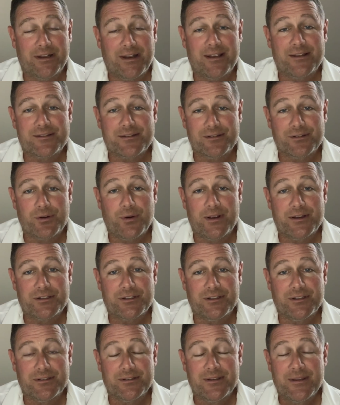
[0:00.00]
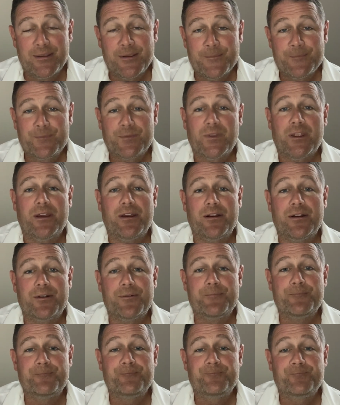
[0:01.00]
to answer a question.
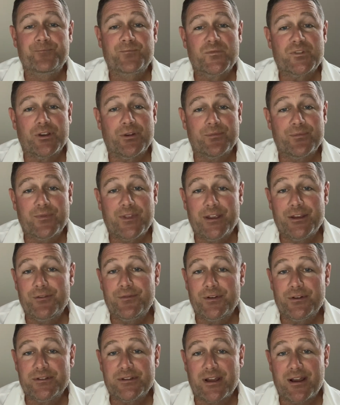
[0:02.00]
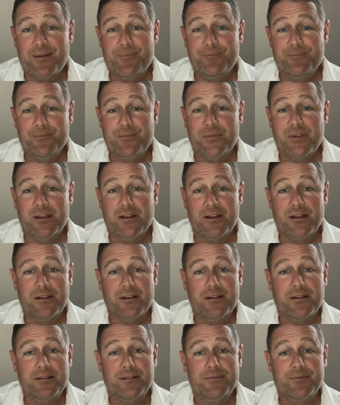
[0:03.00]
So thank you for your time.
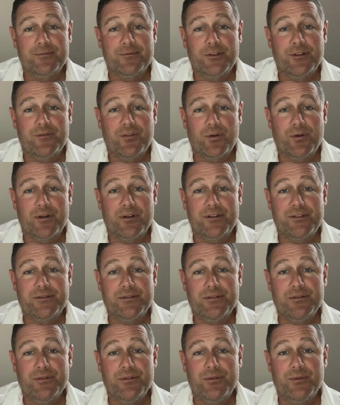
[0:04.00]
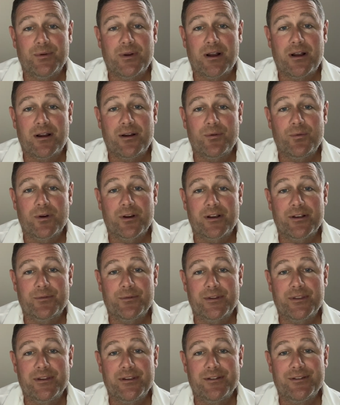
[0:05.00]
Look forward to working
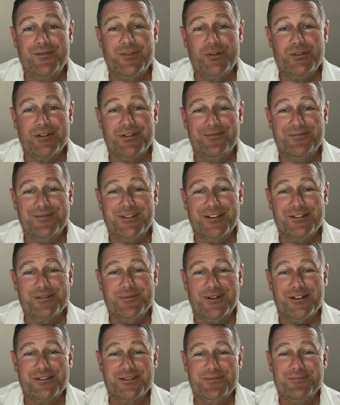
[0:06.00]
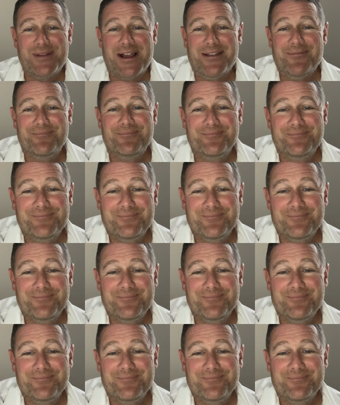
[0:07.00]
with you in the future. Thanks so much. Bye.